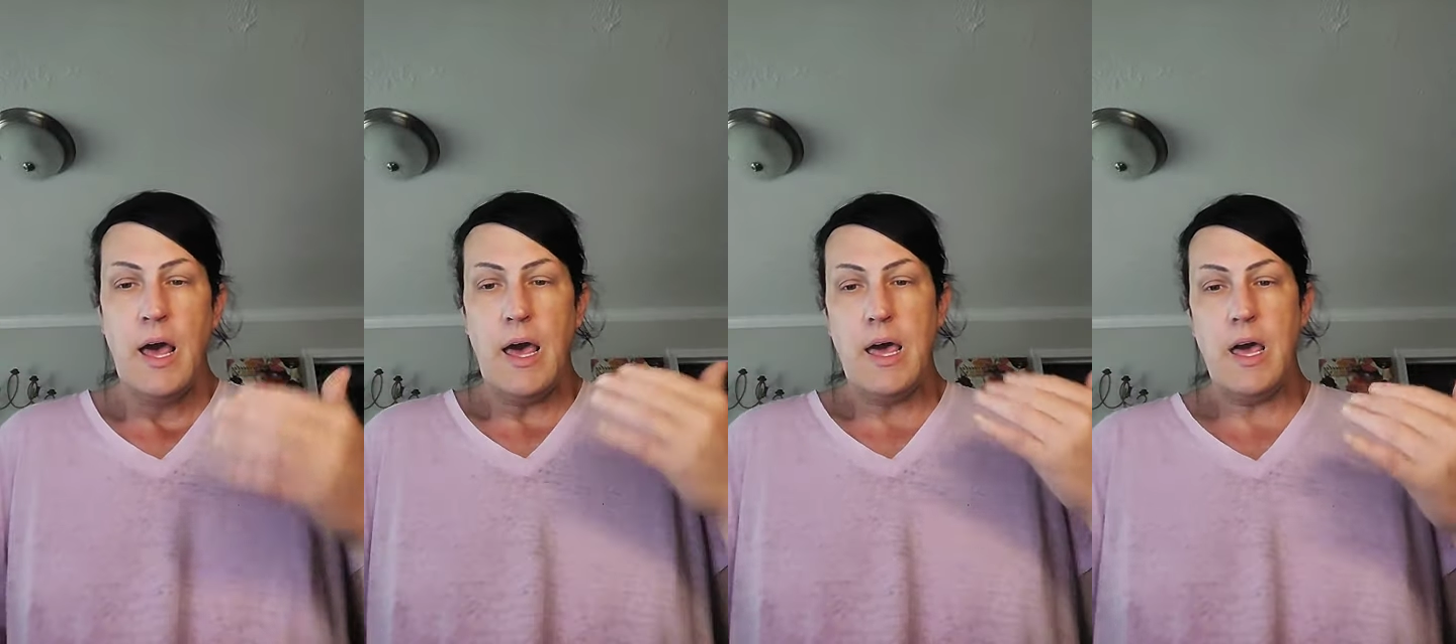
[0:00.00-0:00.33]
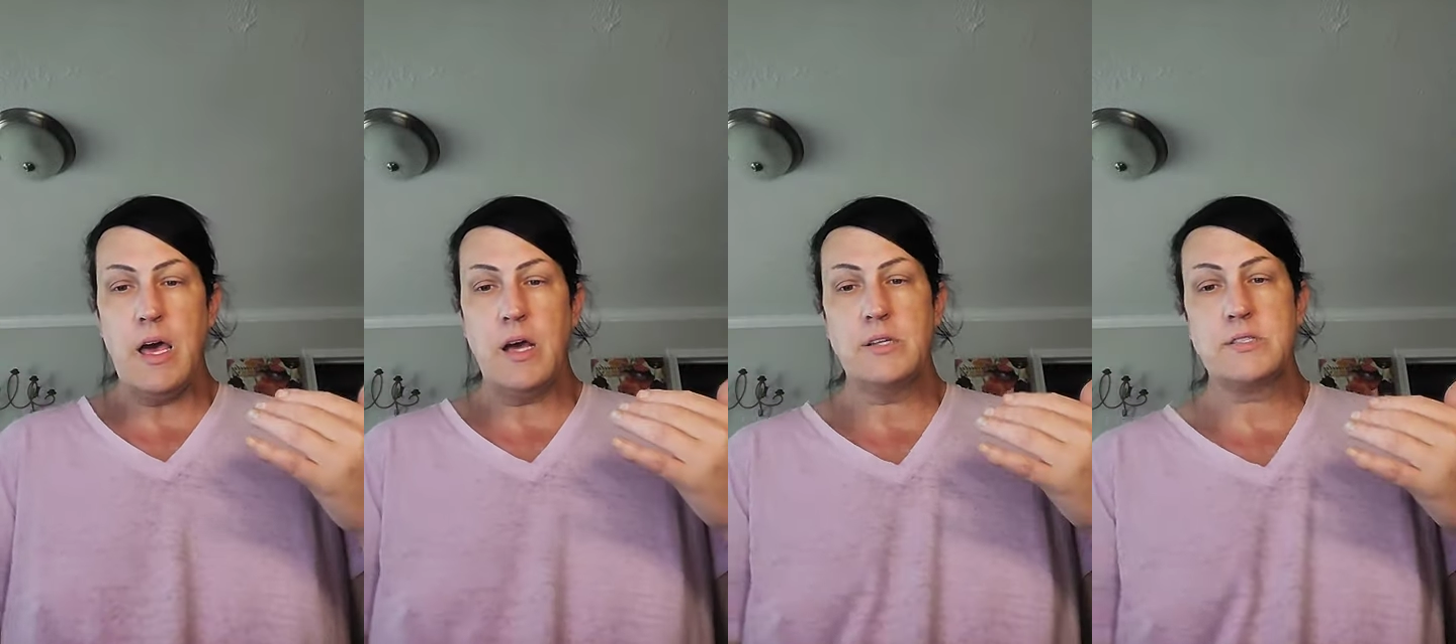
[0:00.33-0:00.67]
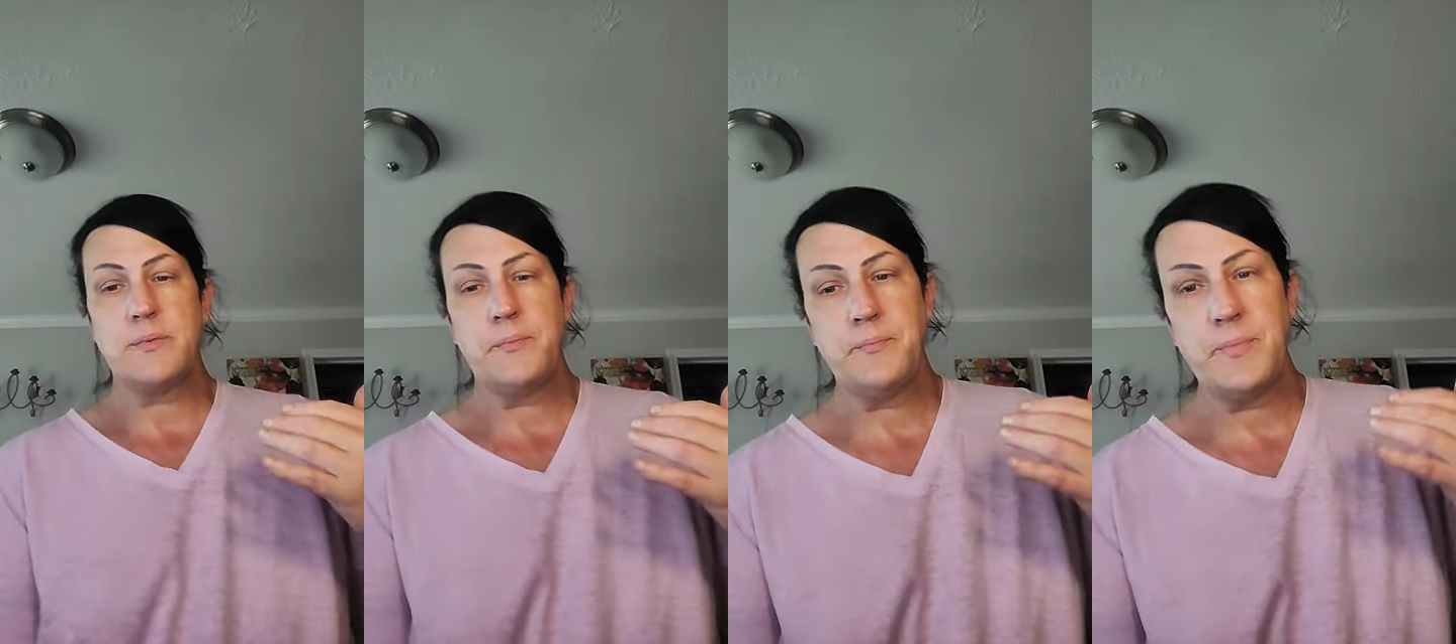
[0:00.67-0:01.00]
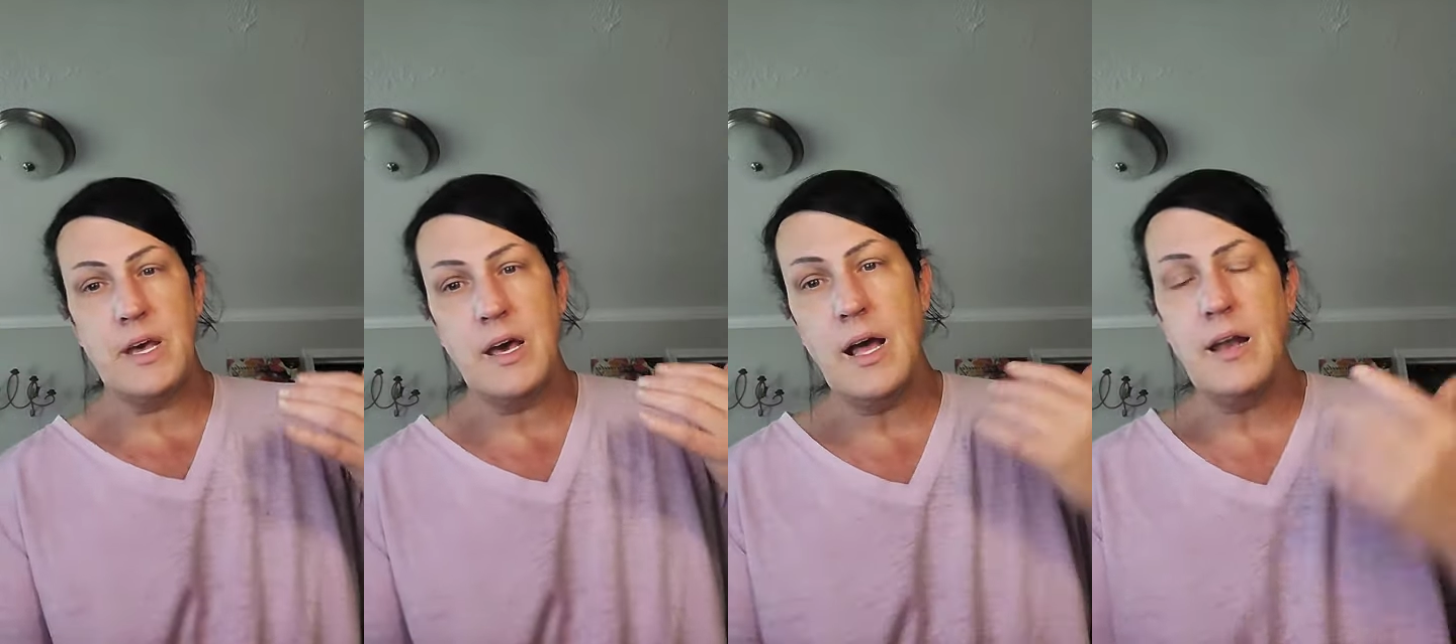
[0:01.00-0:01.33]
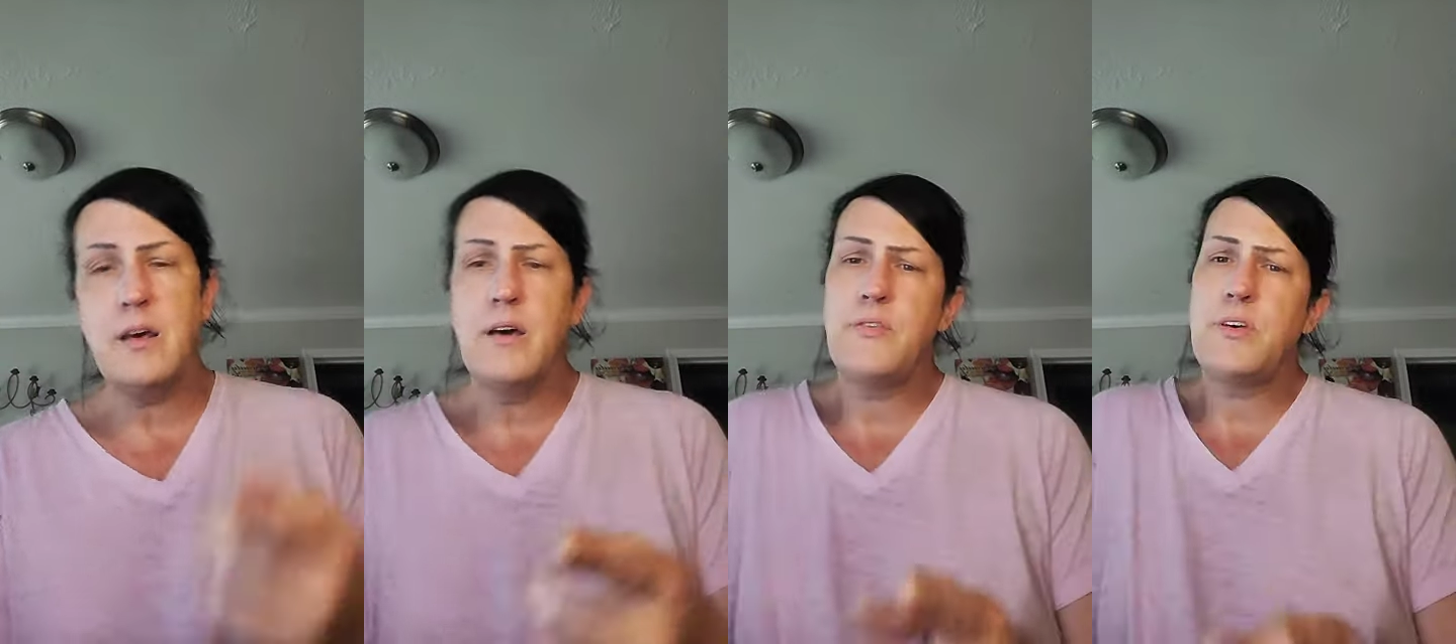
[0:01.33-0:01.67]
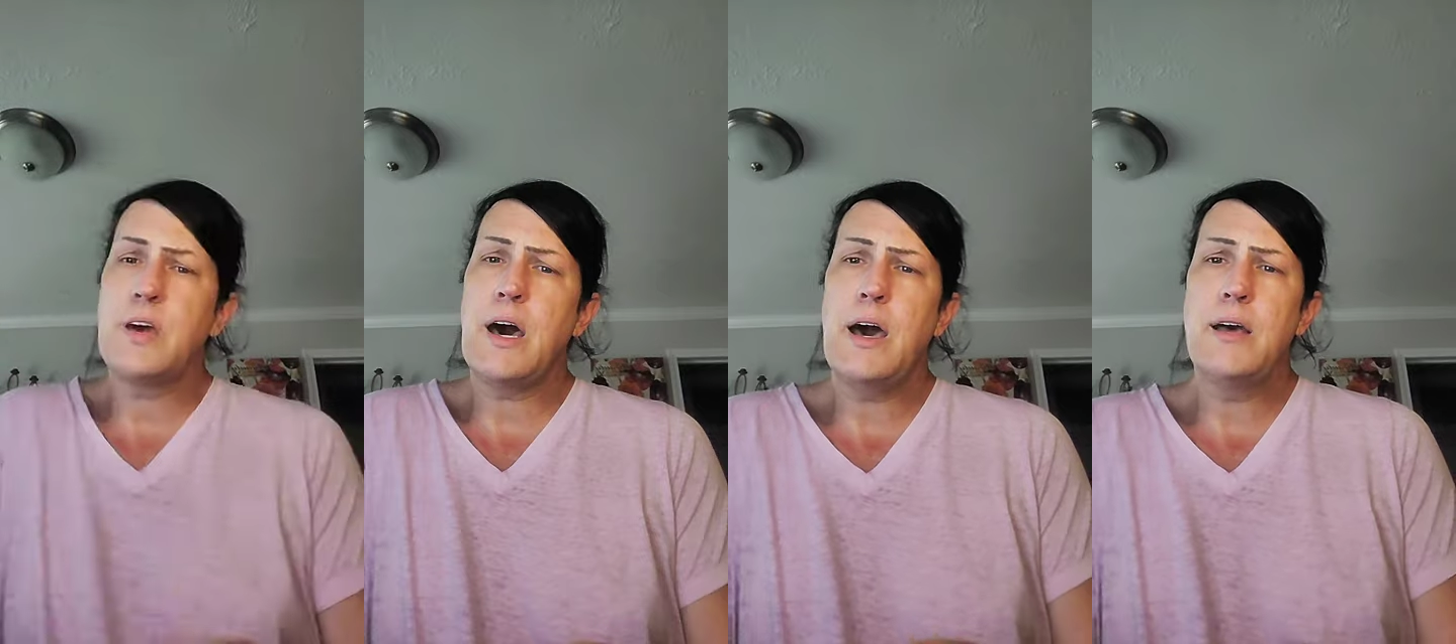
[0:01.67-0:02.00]
And I love you
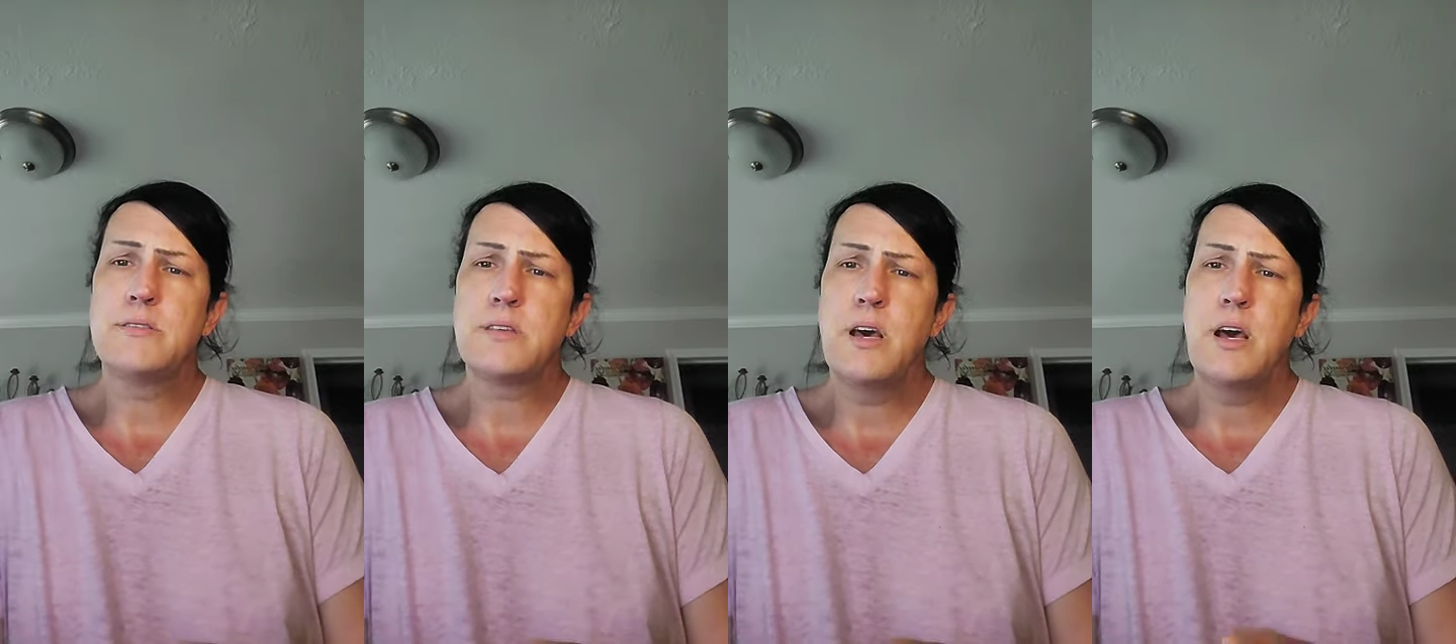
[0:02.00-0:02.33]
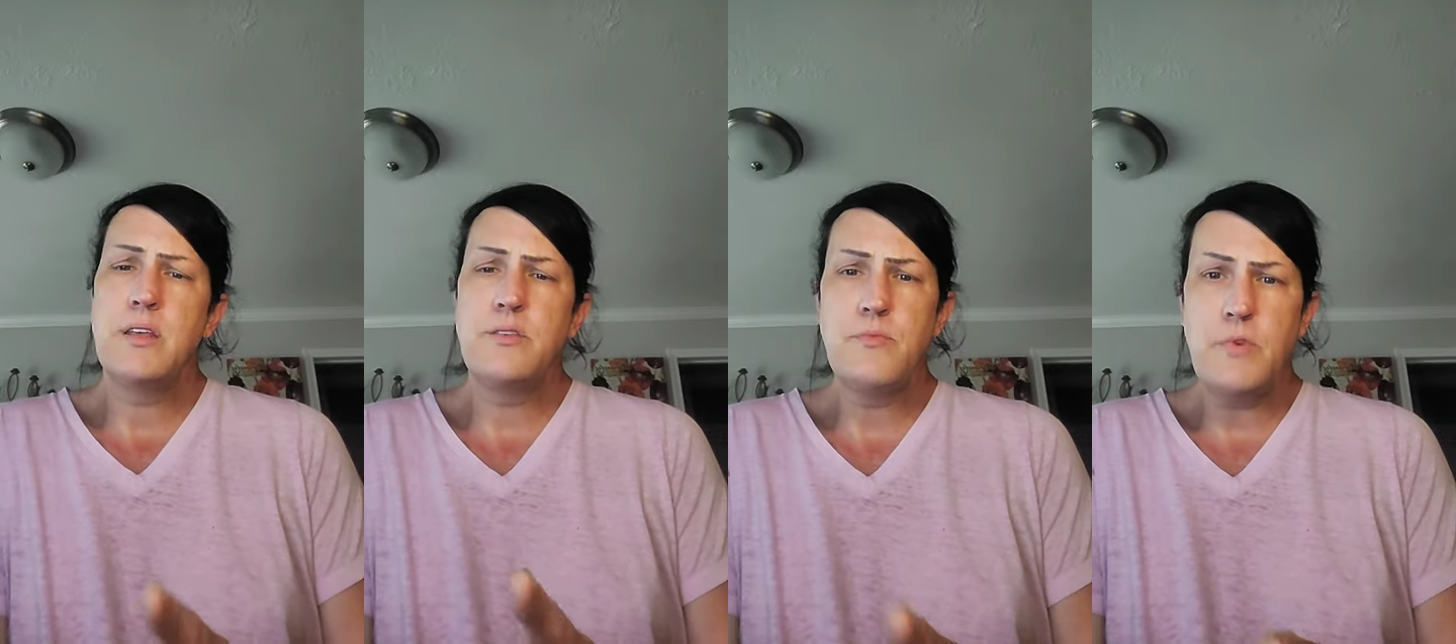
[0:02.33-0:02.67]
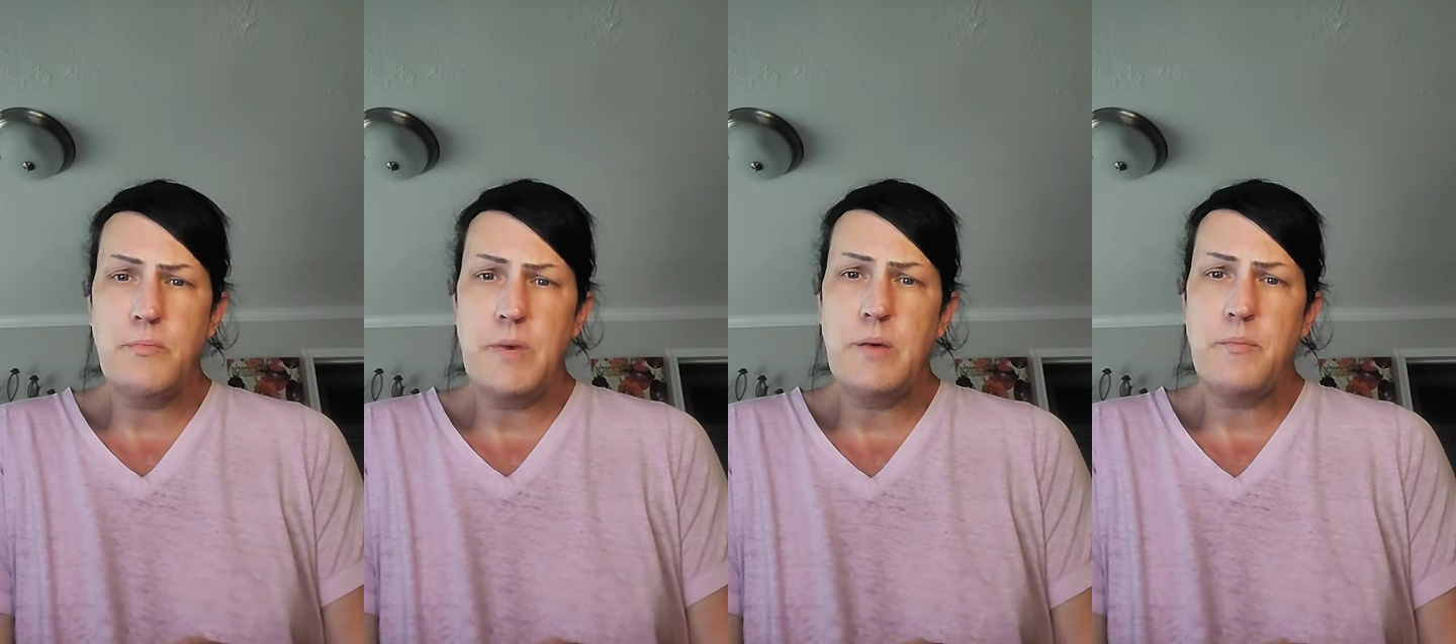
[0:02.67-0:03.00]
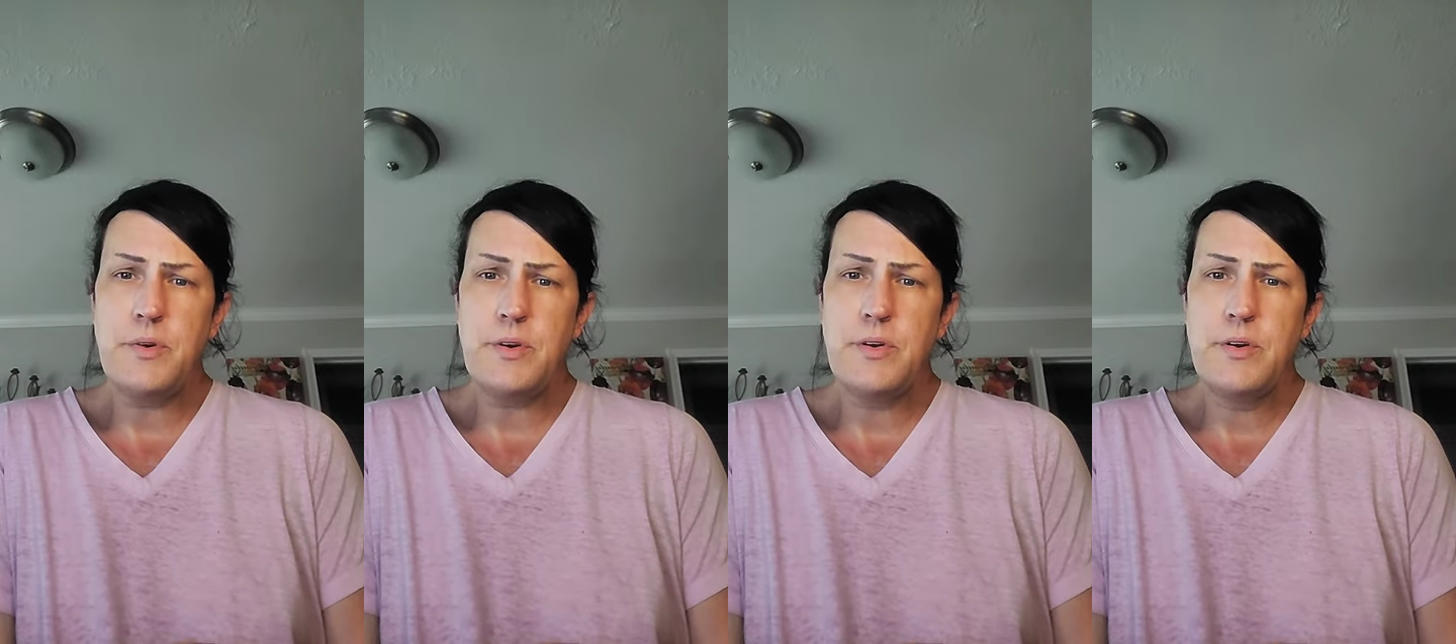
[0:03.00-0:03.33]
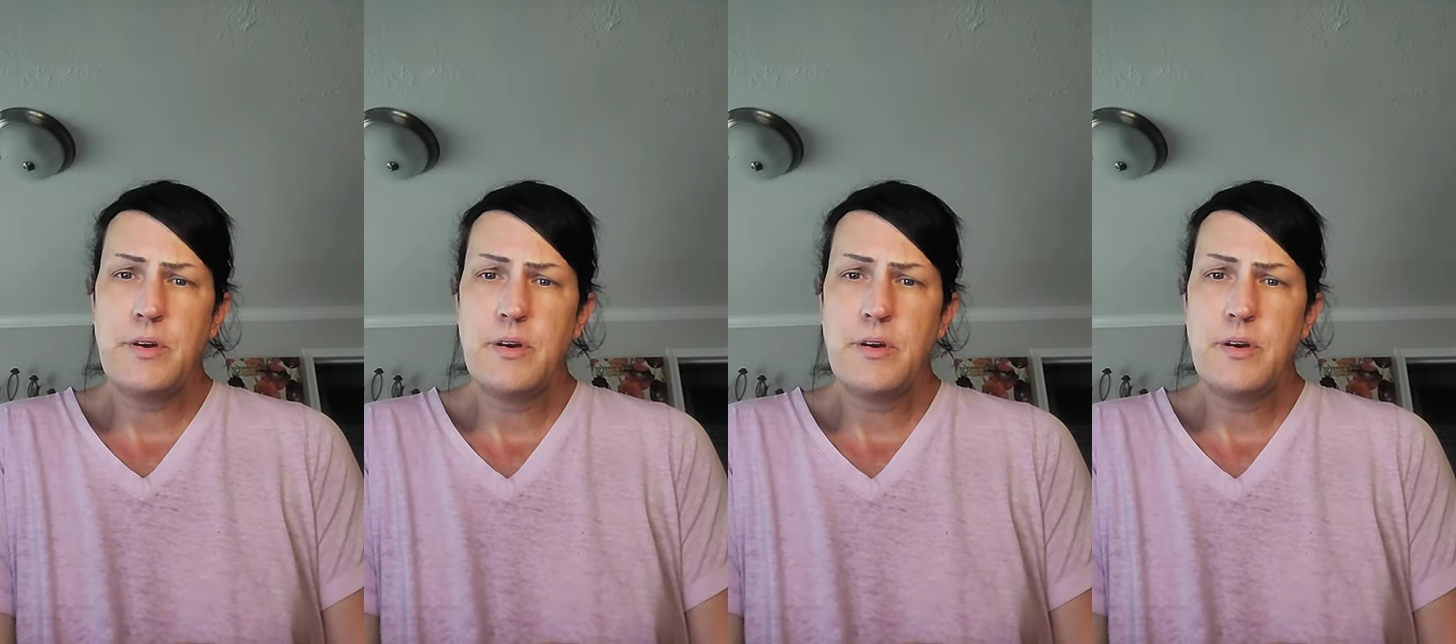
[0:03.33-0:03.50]
guys, and you remember,